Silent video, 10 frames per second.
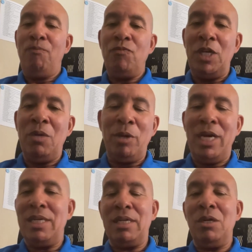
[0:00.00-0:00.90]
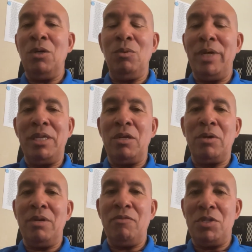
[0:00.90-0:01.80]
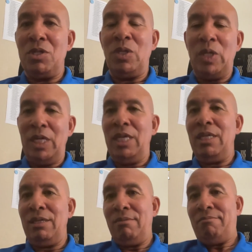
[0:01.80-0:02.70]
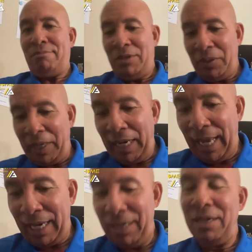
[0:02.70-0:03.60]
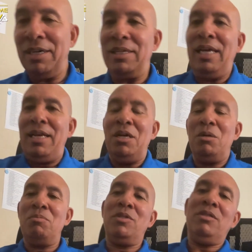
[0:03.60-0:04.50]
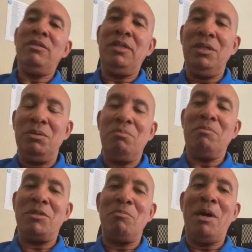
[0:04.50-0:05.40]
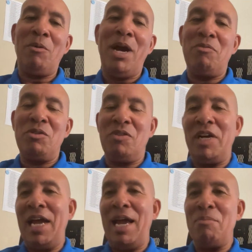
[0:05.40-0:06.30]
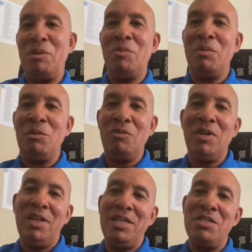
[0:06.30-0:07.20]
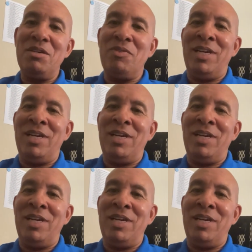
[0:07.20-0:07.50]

we had to go get a facility and, get out of here, and that helped. My wife was very happy when we moved all that stuff.